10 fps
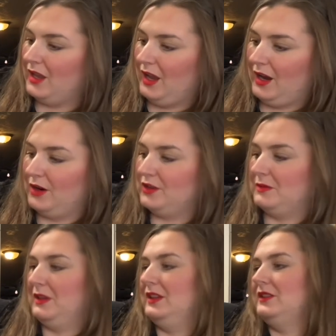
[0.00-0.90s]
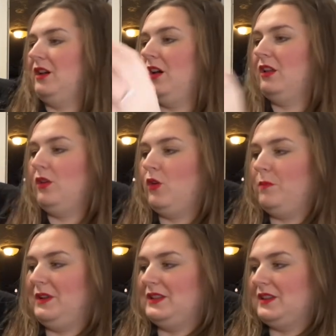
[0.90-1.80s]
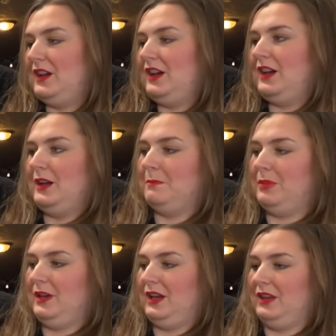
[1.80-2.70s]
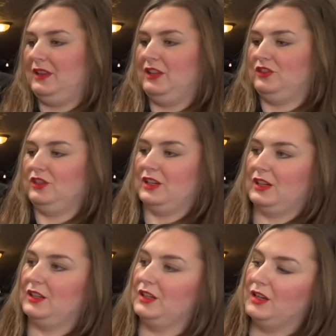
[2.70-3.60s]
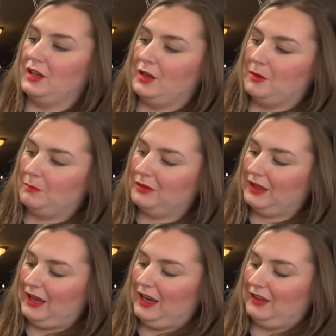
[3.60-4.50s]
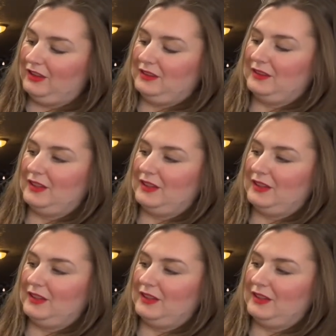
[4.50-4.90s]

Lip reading: house, and this all opens up, and then you can play, and this is